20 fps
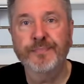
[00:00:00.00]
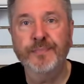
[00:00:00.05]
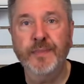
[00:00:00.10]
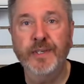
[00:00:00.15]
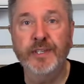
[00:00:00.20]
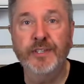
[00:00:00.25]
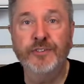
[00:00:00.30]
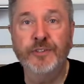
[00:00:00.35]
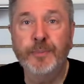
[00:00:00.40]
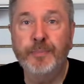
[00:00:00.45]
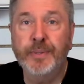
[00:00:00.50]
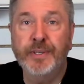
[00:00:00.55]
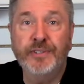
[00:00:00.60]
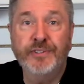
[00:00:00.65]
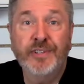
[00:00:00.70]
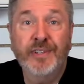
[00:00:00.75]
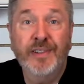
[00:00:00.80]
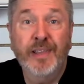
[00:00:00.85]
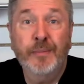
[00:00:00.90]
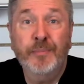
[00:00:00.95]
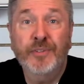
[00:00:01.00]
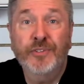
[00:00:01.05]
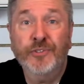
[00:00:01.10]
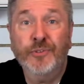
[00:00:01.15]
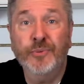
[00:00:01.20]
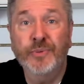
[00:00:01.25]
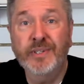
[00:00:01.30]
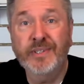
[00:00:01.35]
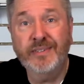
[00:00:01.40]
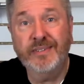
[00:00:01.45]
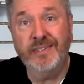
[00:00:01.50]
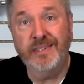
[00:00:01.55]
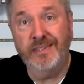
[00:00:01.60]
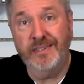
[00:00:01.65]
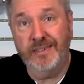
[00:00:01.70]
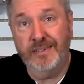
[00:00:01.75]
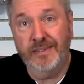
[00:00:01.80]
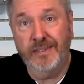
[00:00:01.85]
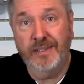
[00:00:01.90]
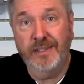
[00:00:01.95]
Easy peasy lemon squeezy.
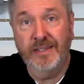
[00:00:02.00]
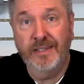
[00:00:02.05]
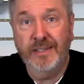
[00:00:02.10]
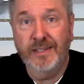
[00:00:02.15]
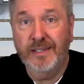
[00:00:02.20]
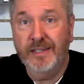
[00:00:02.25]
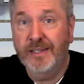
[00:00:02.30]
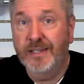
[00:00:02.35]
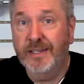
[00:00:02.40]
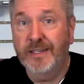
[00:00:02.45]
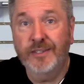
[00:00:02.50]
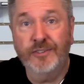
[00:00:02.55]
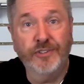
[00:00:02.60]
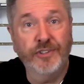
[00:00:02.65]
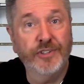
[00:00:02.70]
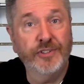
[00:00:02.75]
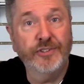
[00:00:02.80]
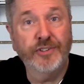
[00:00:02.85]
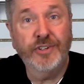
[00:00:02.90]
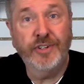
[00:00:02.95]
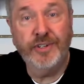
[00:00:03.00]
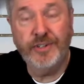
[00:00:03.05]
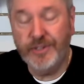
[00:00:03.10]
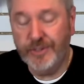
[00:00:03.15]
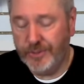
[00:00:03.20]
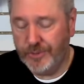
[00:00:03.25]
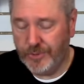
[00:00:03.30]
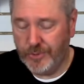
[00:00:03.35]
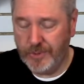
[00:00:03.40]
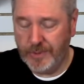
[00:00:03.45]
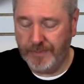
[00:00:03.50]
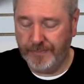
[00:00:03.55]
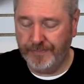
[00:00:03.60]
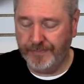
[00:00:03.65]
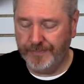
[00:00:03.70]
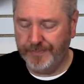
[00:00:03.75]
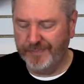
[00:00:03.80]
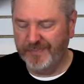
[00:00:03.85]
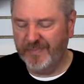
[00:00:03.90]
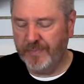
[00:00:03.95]
It's easy to do.
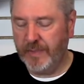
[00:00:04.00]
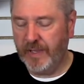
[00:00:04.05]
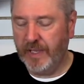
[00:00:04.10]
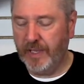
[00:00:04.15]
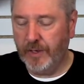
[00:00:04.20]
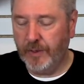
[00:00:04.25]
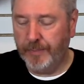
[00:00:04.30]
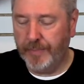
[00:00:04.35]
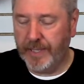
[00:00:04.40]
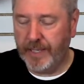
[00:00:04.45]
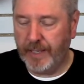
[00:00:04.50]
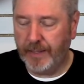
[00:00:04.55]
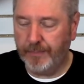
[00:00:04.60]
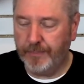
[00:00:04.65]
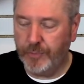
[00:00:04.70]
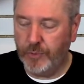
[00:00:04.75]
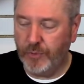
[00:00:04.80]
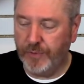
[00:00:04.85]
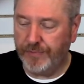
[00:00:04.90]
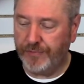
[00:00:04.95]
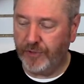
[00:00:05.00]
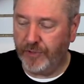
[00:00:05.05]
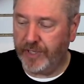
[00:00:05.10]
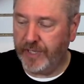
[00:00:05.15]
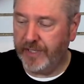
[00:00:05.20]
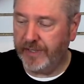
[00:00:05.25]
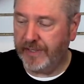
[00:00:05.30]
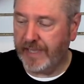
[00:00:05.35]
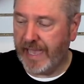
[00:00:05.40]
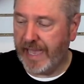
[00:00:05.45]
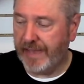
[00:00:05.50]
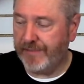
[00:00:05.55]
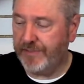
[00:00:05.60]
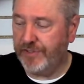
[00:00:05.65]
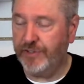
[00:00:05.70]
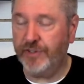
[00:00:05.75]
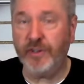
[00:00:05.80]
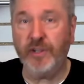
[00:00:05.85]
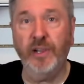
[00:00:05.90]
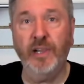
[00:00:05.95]
It'll be a beautiful kit to have
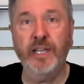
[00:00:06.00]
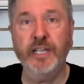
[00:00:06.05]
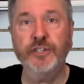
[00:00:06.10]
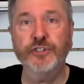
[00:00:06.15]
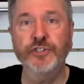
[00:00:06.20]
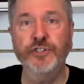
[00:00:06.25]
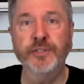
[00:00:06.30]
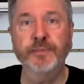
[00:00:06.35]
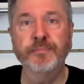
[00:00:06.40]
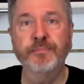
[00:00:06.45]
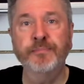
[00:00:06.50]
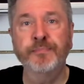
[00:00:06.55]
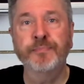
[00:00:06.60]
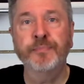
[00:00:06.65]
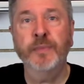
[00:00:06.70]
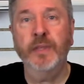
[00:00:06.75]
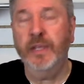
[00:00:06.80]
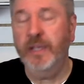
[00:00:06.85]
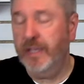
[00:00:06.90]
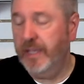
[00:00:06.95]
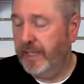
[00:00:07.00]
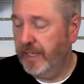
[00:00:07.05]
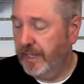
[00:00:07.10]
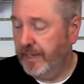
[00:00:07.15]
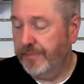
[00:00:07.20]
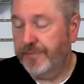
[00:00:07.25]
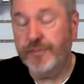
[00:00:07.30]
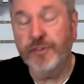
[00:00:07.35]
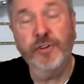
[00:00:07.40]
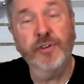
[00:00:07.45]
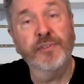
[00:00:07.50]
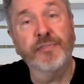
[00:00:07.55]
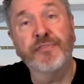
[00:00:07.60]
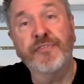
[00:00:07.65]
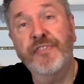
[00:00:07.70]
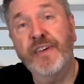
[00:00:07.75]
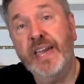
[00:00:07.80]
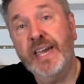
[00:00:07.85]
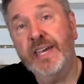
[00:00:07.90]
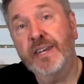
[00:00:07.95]
in your collection. If you're a
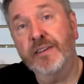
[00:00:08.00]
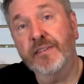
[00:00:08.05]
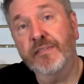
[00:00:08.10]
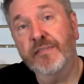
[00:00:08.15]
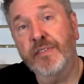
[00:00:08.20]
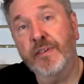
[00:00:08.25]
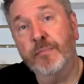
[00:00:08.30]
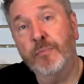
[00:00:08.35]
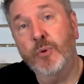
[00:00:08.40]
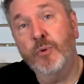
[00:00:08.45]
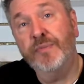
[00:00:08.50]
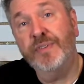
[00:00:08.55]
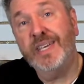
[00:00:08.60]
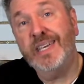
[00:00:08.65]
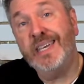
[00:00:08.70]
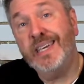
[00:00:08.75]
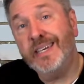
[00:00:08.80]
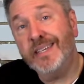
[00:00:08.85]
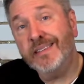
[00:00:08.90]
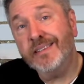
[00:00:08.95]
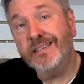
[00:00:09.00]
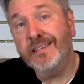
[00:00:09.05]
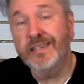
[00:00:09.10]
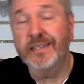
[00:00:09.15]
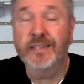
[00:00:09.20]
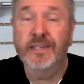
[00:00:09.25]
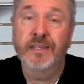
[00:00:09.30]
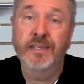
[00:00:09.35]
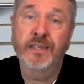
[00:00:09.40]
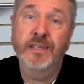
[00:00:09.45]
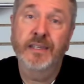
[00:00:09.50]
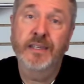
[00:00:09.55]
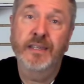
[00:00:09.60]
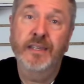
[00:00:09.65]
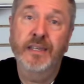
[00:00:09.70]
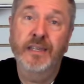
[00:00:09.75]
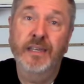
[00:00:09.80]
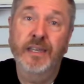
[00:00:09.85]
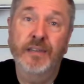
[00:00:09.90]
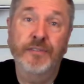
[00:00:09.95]
fan of the movie It,
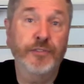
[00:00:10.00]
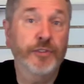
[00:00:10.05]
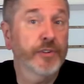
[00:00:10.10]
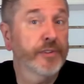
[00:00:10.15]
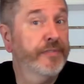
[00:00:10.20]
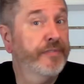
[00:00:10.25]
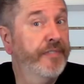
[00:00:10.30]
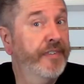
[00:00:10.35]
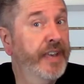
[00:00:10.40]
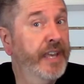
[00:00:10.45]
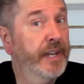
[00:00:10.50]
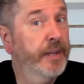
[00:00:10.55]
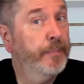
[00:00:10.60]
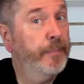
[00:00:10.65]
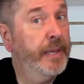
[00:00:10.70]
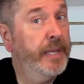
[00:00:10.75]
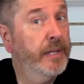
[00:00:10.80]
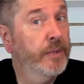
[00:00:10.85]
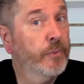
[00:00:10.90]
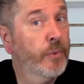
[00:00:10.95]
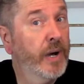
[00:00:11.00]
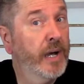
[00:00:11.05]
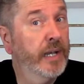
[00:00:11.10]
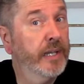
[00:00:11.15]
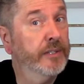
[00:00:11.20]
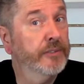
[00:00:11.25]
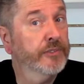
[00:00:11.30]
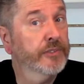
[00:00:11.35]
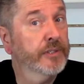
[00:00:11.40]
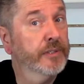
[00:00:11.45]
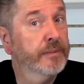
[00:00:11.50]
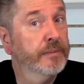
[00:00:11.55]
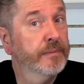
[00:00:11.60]
if you're a fan of Pennywise,